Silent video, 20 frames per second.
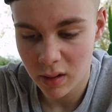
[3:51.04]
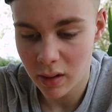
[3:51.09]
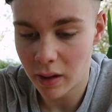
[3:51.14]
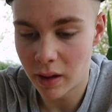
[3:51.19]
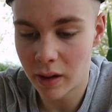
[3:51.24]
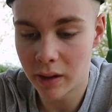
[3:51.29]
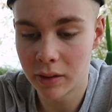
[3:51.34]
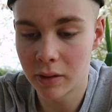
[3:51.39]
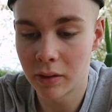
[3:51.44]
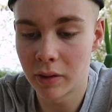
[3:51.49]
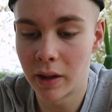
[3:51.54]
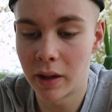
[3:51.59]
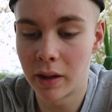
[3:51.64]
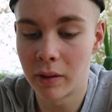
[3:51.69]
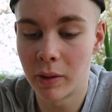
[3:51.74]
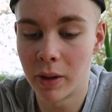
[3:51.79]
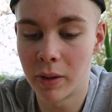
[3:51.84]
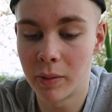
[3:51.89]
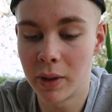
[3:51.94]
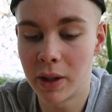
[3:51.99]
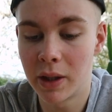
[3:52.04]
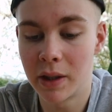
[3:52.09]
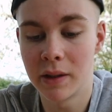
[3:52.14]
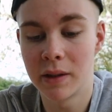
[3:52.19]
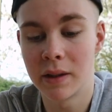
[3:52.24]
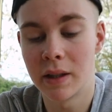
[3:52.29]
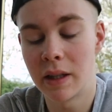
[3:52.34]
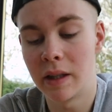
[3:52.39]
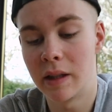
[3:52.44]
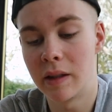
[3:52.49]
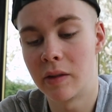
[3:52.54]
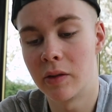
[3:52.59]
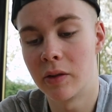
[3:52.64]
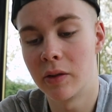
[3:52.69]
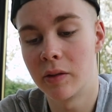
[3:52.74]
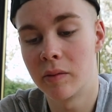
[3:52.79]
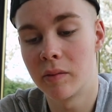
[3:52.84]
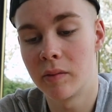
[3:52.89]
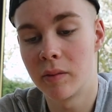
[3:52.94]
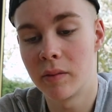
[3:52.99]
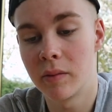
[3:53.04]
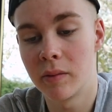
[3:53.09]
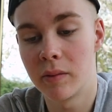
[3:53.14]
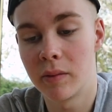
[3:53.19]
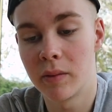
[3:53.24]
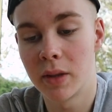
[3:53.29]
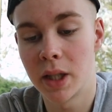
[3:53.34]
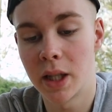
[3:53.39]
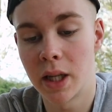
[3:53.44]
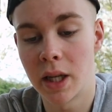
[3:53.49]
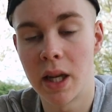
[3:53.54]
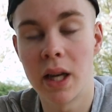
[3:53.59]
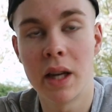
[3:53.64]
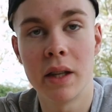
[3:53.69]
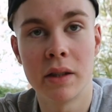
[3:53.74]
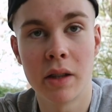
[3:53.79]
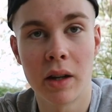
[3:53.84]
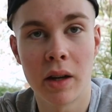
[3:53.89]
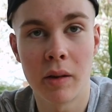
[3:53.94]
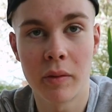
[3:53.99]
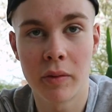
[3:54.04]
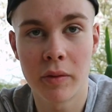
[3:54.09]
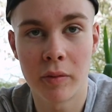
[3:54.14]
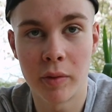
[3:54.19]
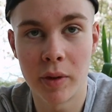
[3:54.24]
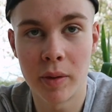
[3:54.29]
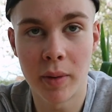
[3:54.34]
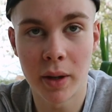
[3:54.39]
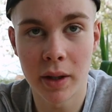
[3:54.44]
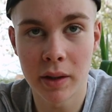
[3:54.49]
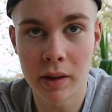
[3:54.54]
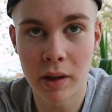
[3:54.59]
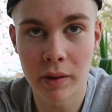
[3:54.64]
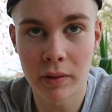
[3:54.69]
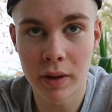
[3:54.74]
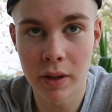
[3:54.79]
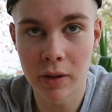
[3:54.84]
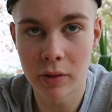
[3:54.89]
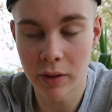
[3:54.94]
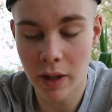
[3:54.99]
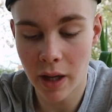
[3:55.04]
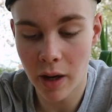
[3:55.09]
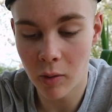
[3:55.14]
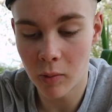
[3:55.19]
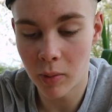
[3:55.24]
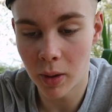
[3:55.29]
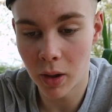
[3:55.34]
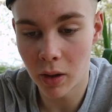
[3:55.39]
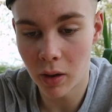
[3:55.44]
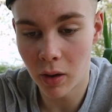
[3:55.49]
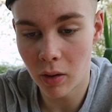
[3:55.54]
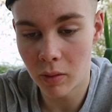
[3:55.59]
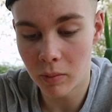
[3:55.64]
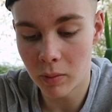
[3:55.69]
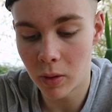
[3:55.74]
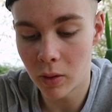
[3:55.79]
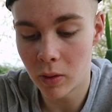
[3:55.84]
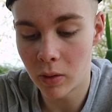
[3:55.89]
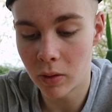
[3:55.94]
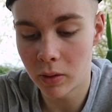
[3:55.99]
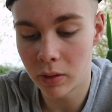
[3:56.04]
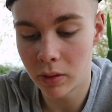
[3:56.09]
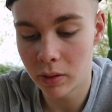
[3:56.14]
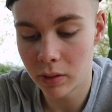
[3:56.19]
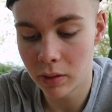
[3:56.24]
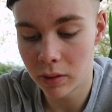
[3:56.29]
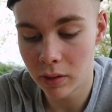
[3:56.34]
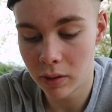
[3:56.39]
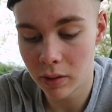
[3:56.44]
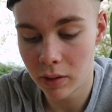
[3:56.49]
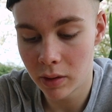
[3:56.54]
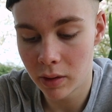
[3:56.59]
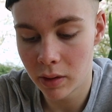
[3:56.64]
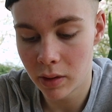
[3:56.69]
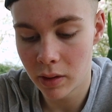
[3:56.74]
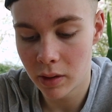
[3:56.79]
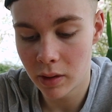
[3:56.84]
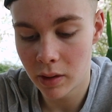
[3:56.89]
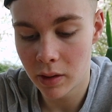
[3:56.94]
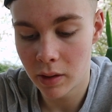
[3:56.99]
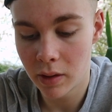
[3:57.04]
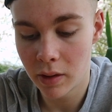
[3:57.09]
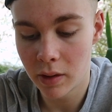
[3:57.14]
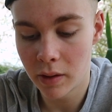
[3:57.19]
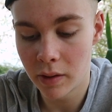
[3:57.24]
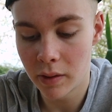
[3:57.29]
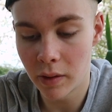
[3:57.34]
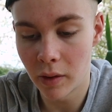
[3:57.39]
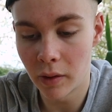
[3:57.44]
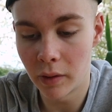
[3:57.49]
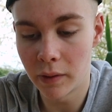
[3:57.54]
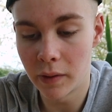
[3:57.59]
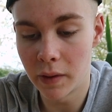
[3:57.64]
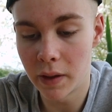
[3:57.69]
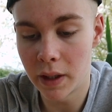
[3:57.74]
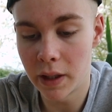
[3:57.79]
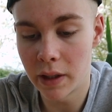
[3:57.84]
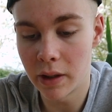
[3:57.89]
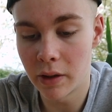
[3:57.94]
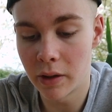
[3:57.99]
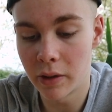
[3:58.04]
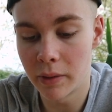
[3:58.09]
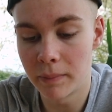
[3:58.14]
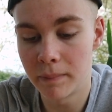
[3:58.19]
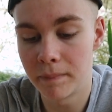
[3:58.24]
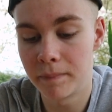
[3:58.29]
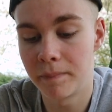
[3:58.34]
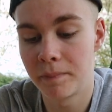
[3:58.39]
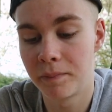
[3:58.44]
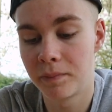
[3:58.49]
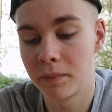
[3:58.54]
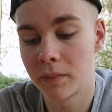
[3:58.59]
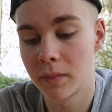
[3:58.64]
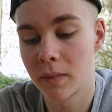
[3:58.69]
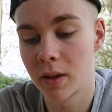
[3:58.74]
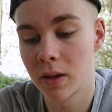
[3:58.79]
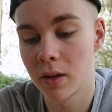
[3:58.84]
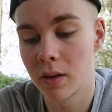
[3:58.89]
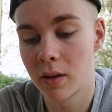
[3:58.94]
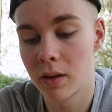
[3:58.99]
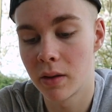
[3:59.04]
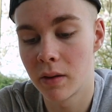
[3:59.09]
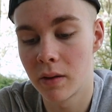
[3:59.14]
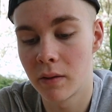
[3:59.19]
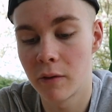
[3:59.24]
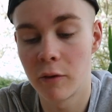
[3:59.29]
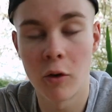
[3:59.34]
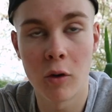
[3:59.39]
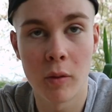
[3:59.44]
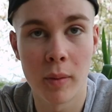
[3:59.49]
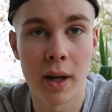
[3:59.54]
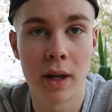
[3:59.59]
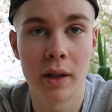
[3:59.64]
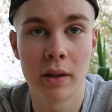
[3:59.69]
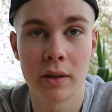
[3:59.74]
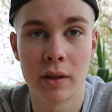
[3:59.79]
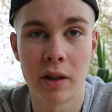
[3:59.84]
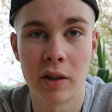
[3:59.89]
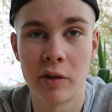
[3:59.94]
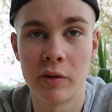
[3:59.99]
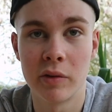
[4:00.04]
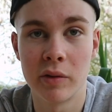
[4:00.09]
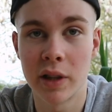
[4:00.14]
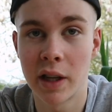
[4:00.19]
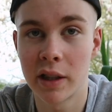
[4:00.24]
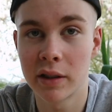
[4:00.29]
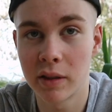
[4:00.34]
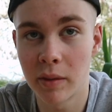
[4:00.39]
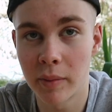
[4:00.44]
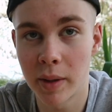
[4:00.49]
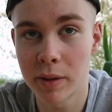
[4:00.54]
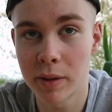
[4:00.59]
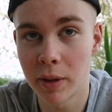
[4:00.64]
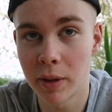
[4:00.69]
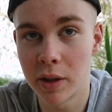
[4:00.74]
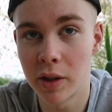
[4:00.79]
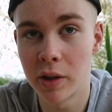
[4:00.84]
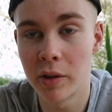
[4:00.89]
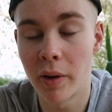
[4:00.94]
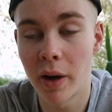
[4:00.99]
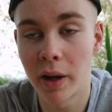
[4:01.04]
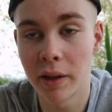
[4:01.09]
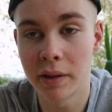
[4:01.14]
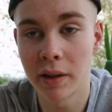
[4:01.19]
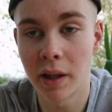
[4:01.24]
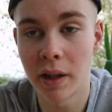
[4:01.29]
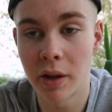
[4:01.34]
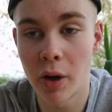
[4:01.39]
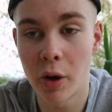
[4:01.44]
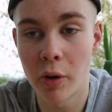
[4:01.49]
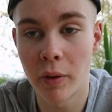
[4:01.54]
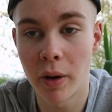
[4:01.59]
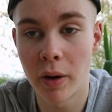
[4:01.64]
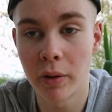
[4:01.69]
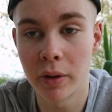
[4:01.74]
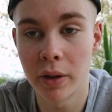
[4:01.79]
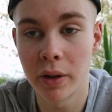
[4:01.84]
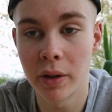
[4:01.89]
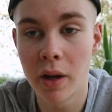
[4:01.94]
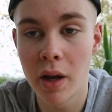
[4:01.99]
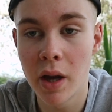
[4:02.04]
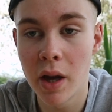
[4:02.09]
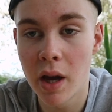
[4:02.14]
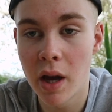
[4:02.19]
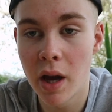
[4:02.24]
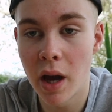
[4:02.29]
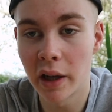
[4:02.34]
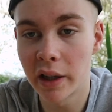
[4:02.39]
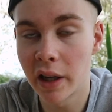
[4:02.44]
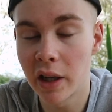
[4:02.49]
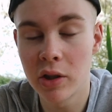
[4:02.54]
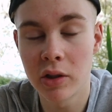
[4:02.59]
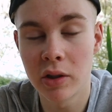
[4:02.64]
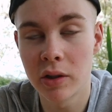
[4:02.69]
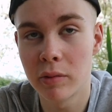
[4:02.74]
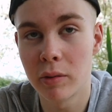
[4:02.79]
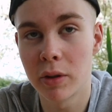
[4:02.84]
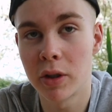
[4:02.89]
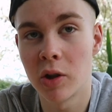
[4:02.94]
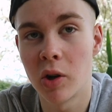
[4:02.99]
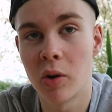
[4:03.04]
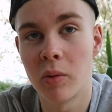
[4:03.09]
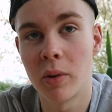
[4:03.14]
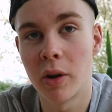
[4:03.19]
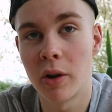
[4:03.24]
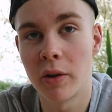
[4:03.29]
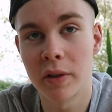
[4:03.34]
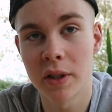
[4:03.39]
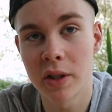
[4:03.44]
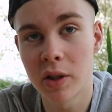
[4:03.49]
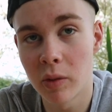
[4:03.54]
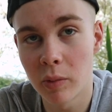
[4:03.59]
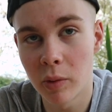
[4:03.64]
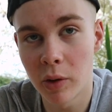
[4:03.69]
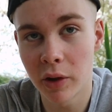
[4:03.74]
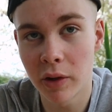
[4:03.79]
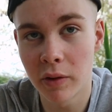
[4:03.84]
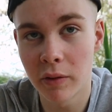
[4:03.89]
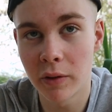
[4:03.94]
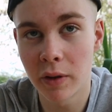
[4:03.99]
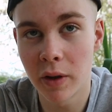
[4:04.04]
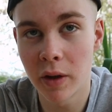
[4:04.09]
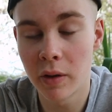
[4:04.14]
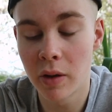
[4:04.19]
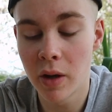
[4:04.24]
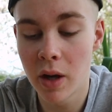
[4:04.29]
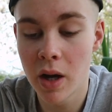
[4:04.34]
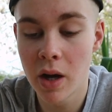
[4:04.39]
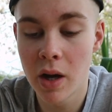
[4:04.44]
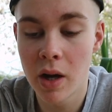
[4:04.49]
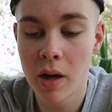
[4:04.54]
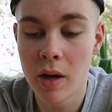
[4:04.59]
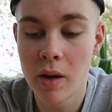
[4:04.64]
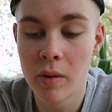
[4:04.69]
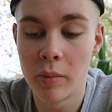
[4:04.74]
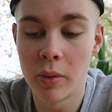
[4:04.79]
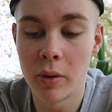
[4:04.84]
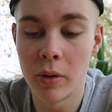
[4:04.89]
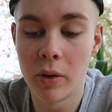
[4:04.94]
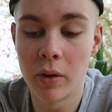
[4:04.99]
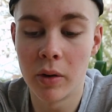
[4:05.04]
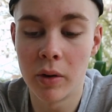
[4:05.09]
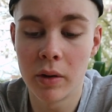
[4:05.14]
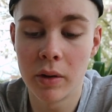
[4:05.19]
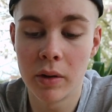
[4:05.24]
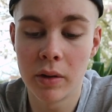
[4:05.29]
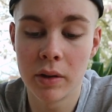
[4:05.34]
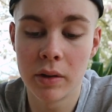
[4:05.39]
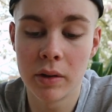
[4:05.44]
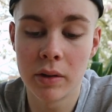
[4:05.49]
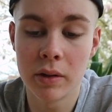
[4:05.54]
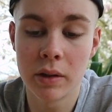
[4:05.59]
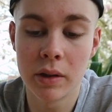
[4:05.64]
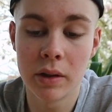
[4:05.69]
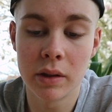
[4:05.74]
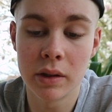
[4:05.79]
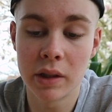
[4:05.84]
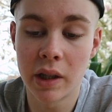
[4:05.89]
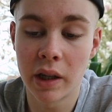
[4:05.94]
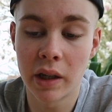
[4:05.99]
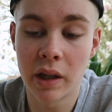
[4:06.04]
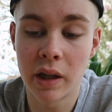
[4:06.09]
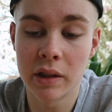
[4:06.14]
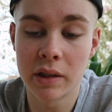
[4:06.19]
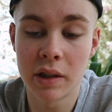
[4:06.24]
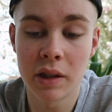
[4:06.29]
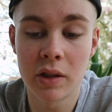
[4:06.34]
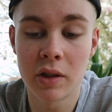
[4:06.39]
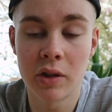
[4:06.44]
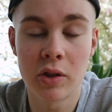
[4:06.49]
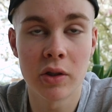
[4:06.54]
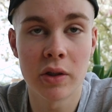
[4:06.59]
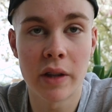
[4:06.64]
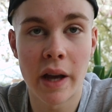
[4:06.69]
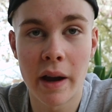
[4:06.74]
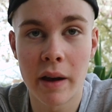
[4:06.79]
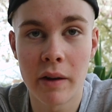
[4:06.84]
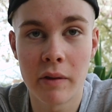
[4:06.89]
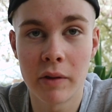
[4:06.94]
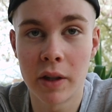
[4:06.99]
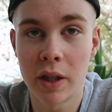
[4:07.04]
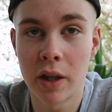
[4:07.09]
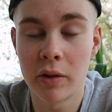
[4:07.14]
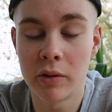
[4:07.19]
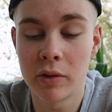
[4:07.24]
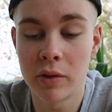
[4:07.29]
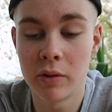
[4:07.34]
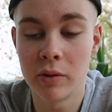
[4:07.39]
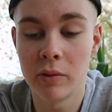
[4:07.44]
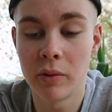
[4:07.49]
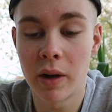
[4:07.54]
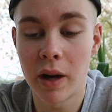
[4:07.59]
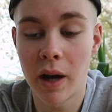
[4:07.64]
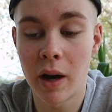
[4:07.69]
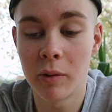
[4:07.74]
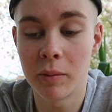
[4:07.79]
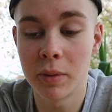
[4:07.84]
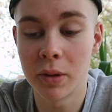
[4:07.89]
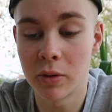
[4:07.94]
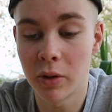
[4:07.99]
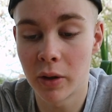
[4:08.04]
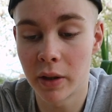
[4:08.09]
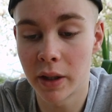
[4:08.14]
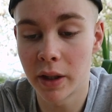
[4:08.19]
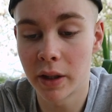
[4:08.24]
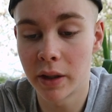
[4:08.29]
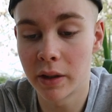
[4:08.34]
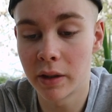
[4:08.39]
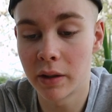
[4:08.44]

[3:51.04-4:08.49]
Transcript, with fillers: no, it's gone anyway, but you can see that not a three back definitely does help a lot more than the um, fullback. So that's the way to do it. I'd say go around it. Occasionally switch it up though if it's not working for you. But yeah, guys, this is just a video to help you try and get